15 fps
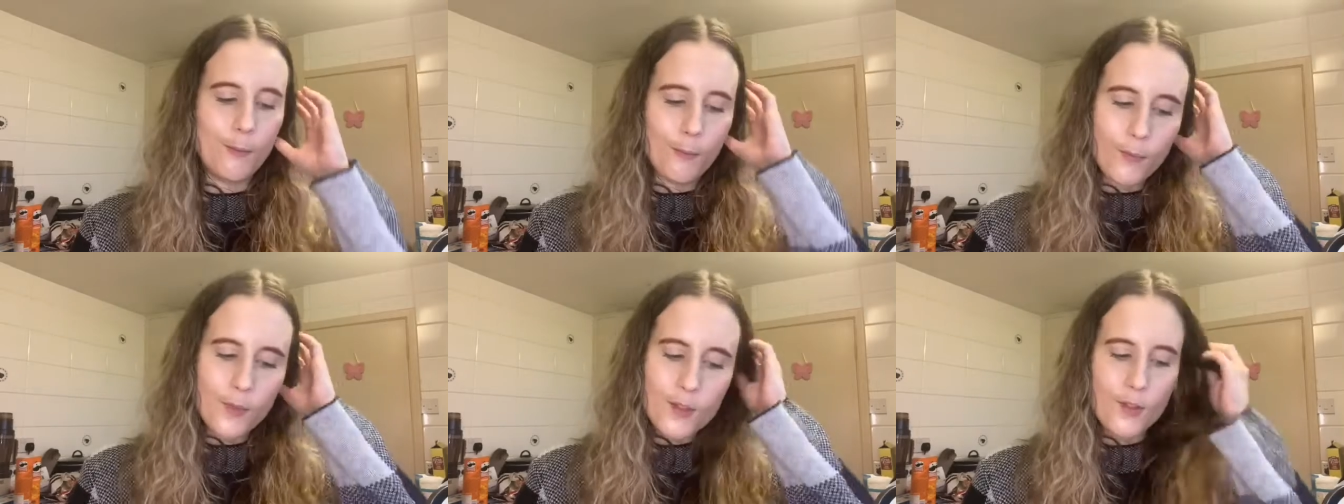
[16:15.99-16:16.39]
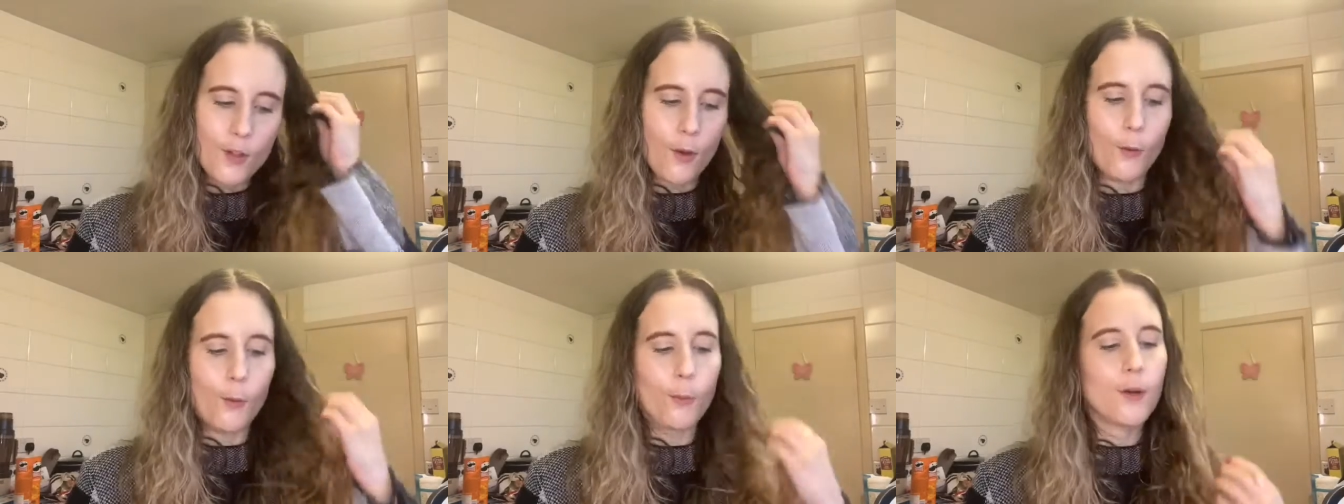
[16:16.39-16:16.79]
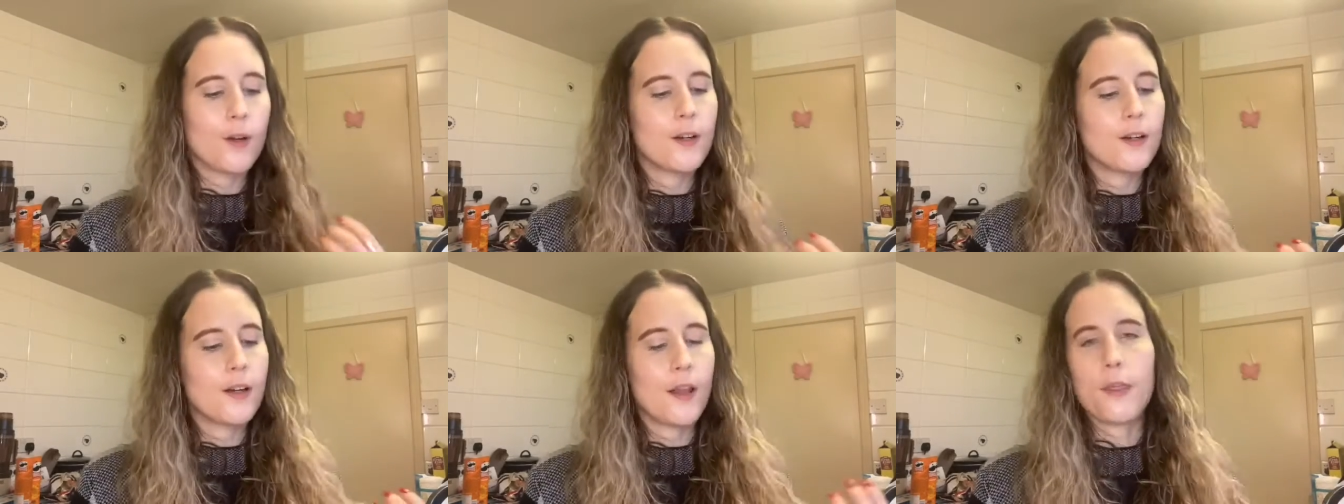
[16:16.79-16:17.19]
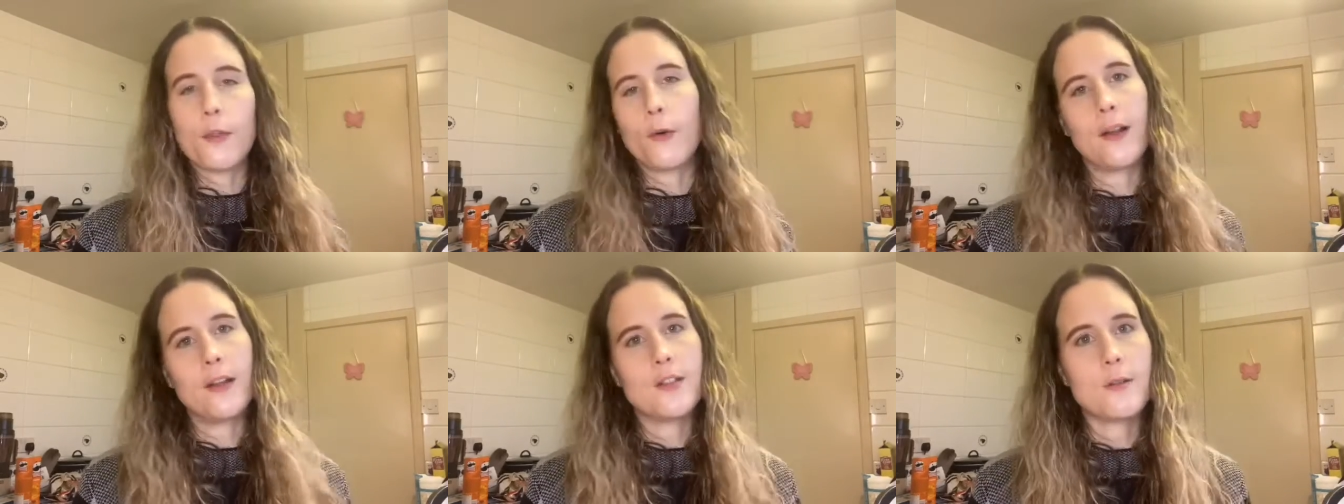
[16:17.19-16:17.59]
So I thought
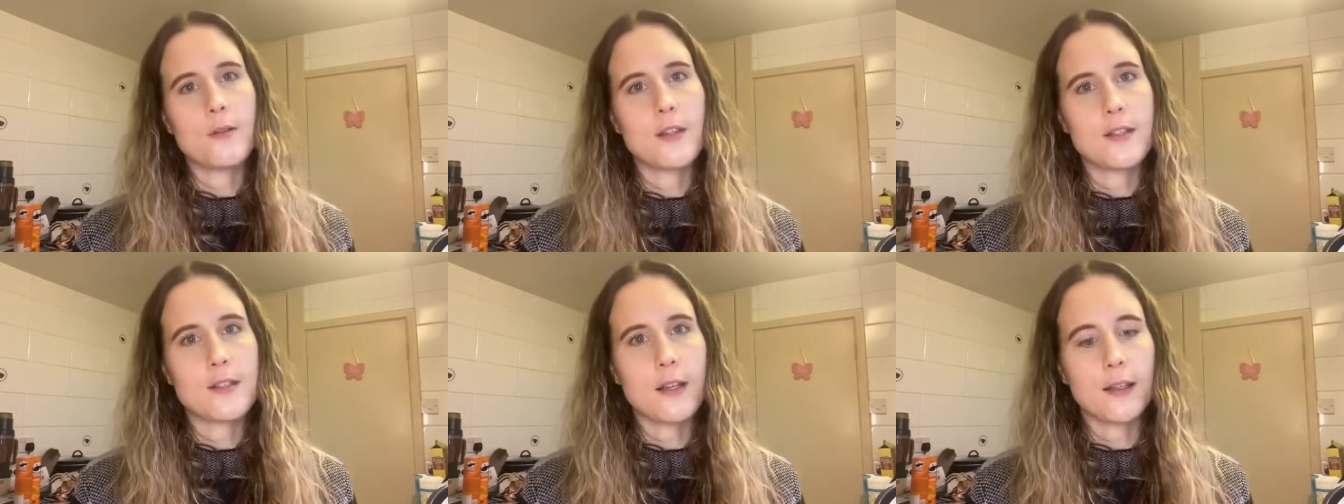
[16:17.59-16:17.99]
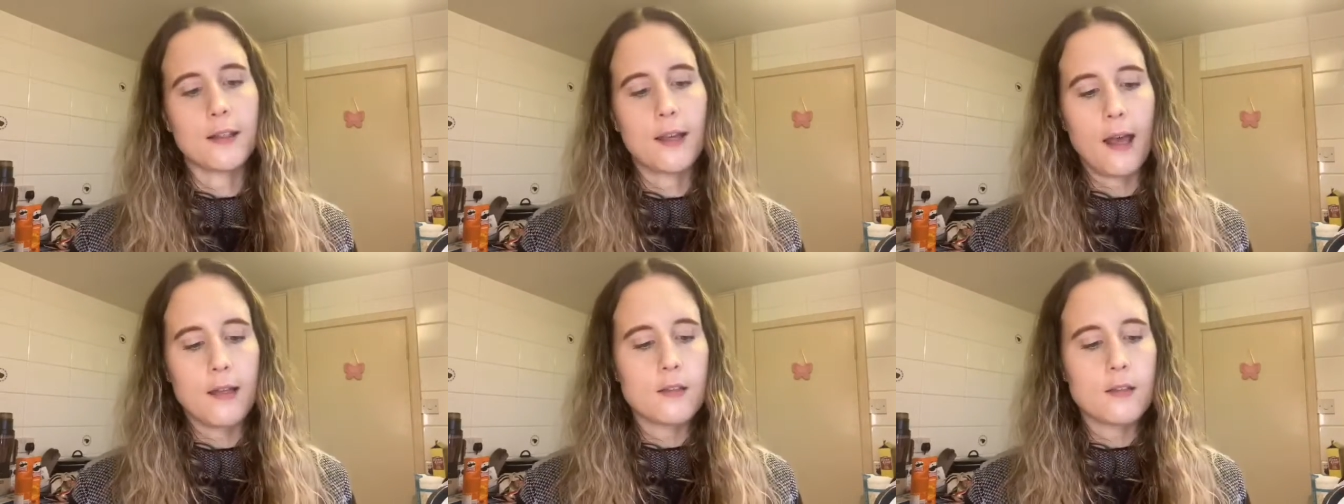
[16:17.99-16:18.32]
I'd do this again.